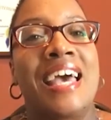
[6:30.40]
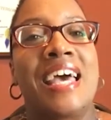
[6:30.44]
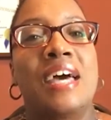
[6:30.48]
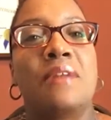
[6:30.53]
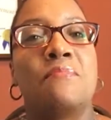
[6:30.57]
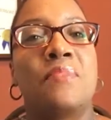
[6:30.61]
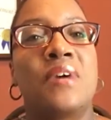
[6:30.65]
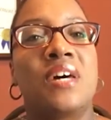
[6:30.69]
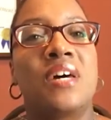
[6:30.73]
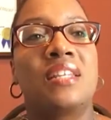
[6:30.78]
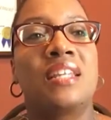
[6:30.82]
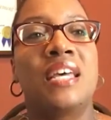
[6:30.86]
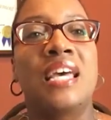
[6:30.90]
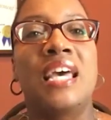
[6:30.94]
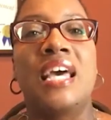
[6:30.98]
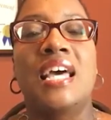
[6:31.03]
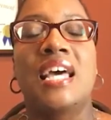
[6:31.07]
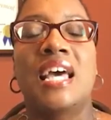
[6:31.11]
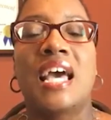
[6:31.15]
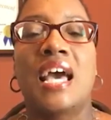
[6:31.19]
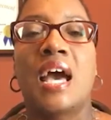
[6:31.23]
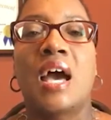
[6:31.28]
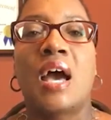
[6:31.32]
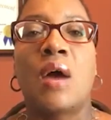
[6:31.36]
but
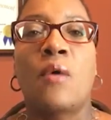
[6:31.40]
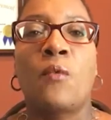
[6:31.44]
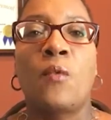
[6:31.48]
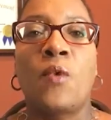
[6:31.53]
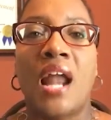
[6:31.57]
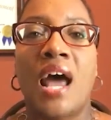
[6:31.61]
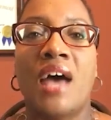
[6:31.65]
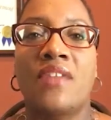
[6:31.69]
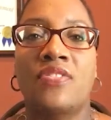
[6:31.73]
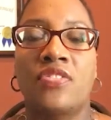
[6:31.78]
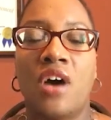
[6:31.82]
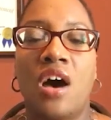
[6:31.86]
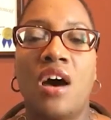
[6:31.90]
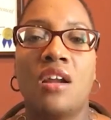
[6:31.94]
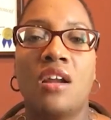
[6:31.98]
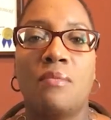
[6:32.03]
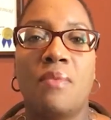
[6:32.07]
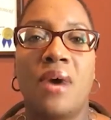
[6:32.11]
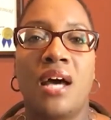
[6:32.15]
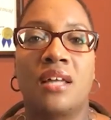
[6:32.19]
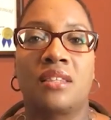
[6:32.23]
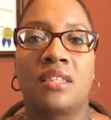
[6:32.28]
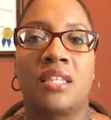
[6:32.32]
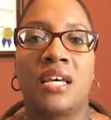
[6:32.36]
when I thought
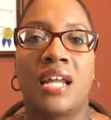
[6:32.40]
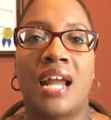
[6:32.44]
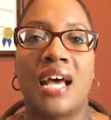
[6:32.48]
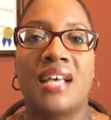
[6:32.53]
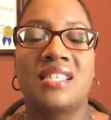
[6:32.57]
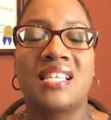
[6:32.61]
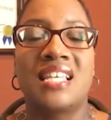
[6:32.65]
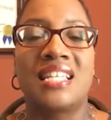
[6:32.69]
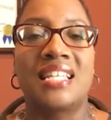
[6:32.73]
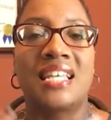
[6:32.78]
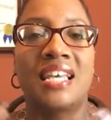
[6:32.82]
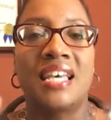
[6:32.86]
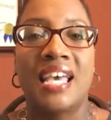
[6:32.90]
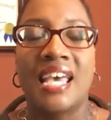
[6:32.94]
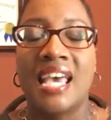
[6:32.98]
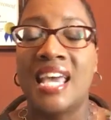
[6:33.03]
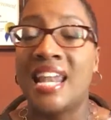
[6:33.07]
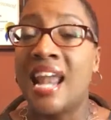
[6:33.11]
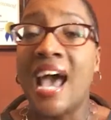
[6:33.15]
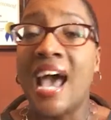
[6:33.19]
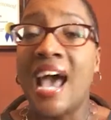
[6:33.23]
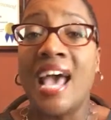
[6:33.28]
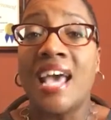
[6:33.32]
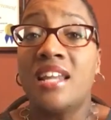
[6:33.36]
about that, I said, and
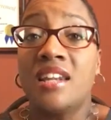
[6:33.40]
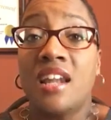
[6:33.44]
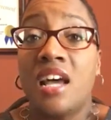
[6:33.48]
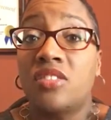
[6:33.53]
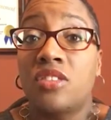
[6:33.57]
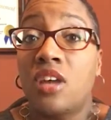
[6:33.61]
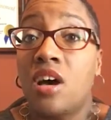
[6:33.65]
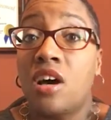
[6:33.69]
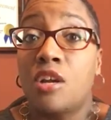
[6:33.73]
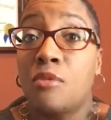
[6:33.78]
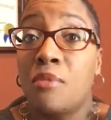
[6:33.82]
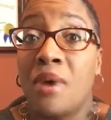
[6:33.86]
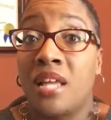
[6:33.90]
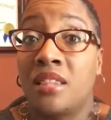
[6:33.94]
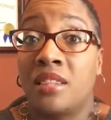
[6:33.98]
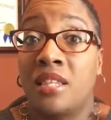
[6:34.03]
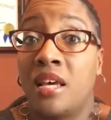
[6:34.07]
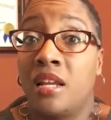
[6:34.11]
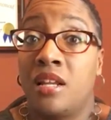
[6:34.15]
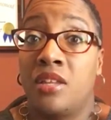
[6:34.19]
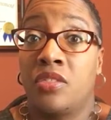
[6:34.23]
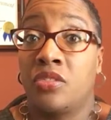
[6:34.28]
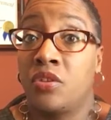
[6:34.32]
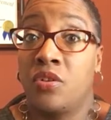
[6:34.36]
I had not thought about
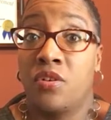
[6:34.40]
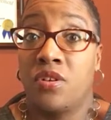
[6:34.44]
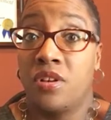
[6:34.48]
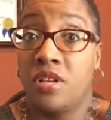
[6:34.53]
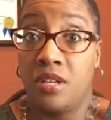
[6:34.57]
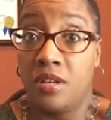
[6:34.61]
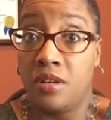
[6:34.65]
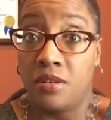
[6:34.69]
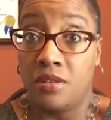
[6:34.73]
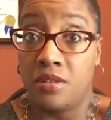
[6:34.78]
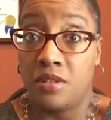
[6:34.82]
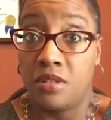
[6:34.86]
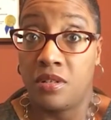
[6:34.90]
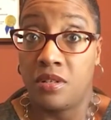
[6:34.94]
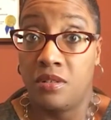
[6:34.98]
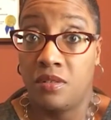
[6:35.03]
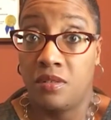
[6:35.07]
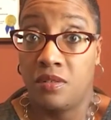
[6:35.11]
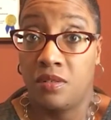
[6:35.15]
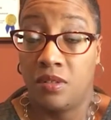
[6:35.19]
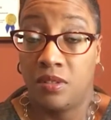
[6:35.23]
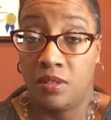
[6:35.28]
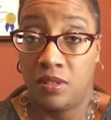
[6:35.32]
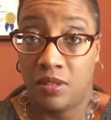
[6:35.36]
that in 30 years.
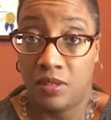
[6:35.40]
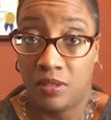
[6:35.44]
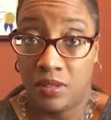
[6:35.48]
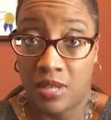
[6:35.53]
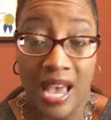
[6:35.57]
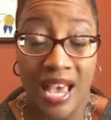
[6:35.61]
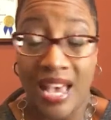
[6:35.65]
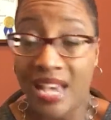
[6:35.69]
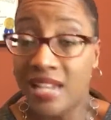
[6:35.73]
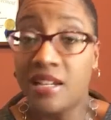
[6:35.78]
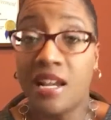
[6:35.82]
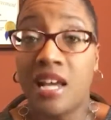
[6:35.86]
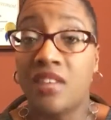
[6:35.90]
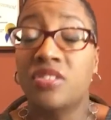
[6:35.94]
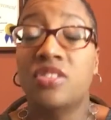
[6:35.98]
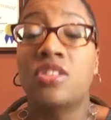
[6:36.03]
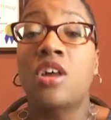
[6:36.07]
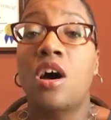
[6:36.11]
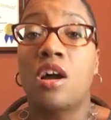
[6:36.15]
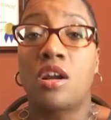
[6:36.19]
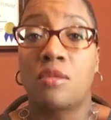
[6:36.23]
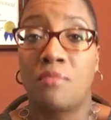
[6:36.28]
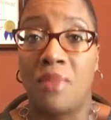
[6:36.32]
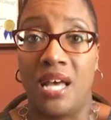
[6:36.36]
I had not
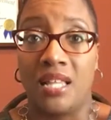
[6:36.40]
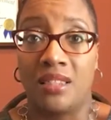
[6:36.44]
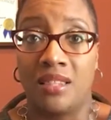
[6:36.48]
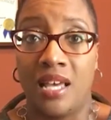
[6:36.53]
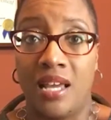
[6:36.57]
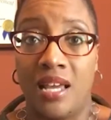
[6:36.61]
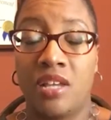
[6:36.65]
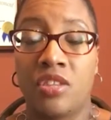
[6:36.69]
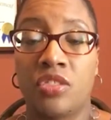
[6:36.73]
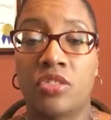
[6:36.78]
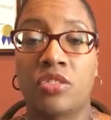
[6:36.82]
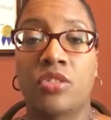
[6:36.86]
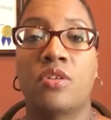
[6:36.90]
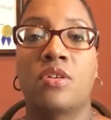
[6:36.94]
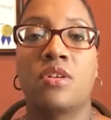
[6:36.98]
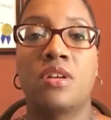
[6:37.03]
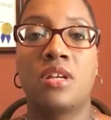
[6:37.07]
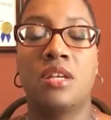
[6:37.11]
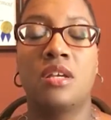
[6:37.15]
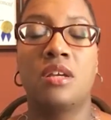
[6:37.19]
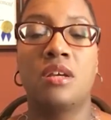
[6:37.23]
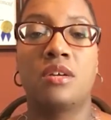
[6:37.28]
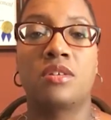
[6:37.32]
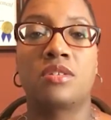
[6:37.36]
thought about that in 30
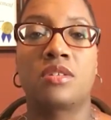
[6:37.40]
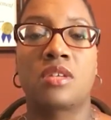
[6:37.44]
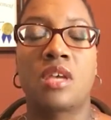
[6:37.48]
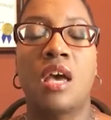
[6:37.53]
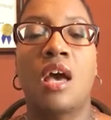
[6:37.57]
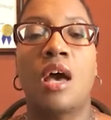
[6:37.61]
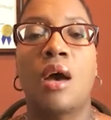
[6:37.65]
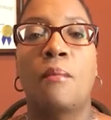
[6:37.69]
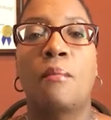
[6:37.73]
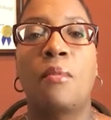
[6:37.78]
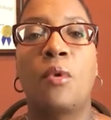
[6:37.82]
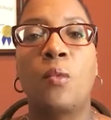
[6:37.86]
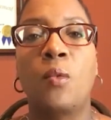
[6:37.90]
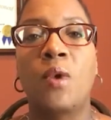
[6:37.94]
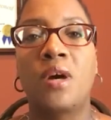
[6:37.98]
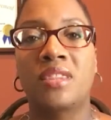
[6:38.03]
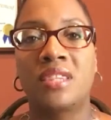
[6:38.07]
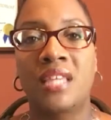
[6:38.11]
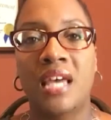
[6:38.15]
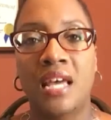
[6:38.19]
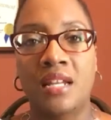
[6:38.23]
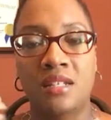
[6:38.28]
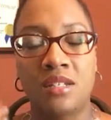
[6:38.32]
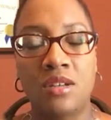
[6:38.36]
years. But what
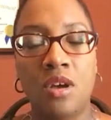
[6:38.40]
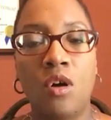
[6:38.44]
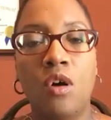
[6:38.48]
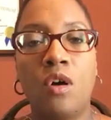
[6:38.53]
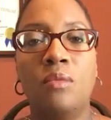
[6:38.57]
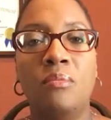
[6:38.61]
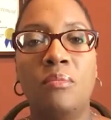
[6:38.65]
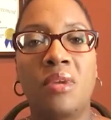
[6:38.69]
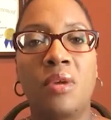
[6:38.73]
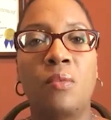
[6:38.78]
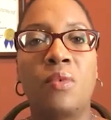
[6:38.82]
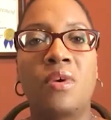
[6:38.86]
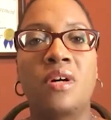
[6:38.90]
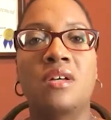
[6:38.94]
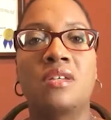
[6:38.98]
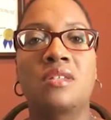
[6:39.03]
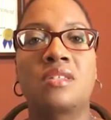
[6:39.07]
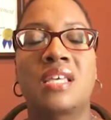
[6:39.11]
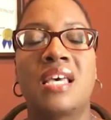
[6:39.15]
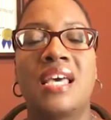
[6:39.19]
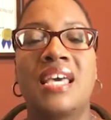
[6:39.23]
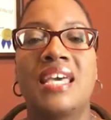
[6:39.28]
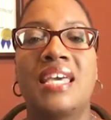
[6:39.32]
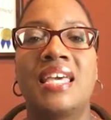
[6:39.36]
that told me was,
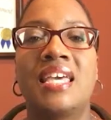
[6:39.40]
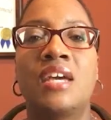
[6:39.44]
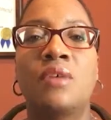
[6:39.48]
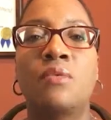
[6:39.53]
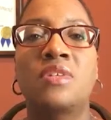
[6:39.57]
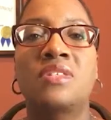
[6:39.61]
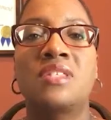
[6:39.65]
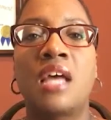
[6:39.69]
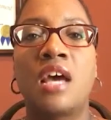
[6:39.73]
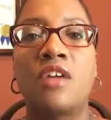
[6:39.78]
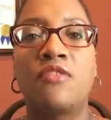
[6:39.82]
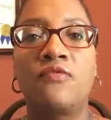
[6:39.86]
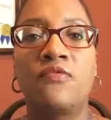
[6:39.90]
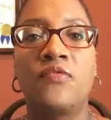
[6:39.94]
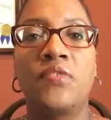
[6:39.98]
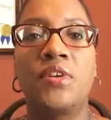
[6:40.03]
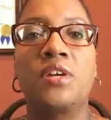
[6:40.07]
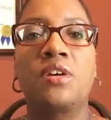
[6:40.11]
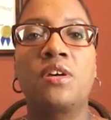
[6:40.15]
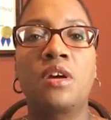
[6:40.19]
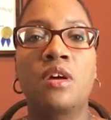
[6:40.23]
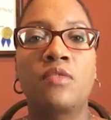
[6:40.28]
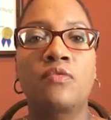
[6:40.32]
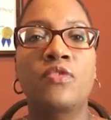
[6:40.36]
it was that fear
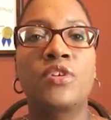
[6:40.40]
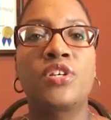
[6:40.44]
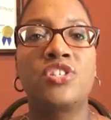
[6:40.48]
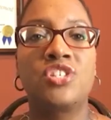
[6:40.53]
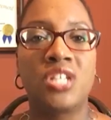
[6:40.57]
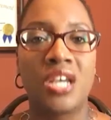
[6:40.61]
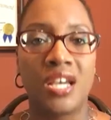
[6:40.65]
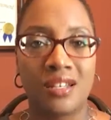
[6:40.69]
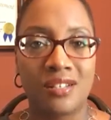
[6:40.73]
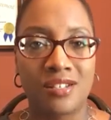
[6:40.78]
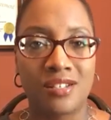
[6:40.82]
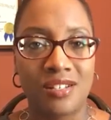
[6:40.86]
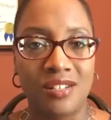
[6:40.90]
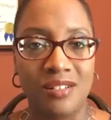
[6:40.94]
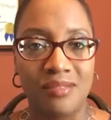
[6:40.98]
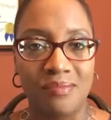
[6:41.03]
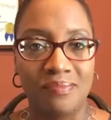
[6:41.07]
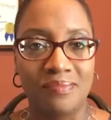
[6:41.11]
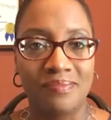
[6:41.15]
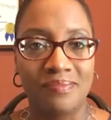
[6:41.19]
of rejection